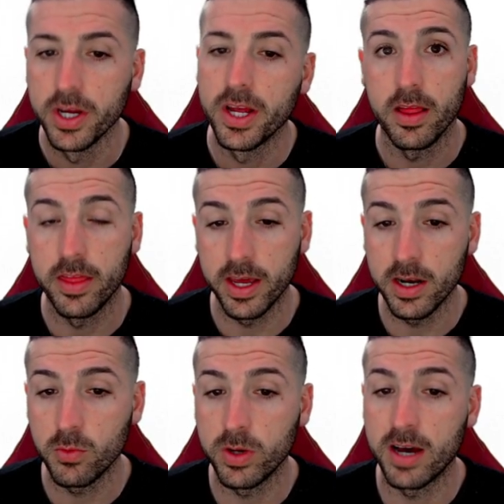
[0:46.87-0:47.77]
Then
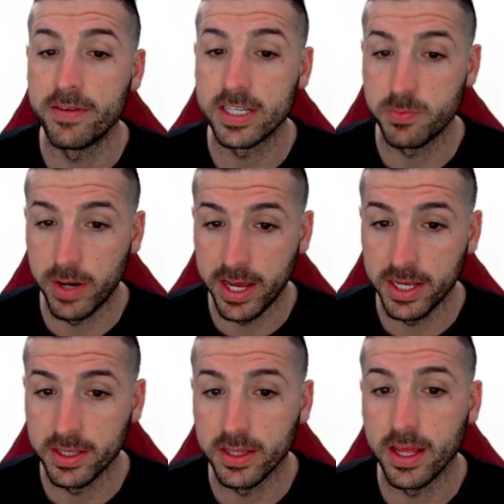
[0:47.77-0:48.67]
we have
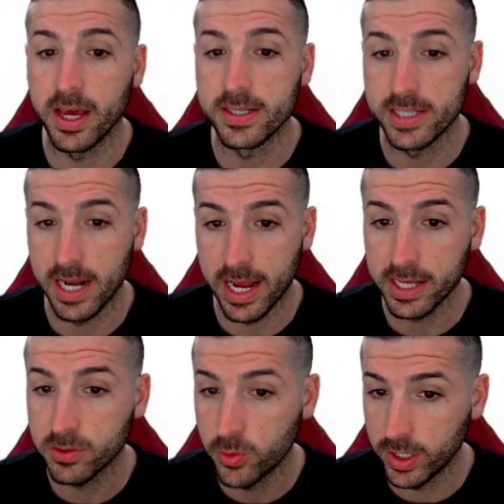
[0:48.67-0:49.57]
explained the select
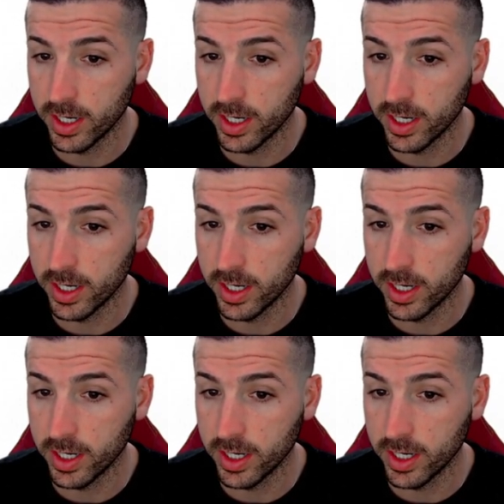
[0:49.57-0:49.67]
query,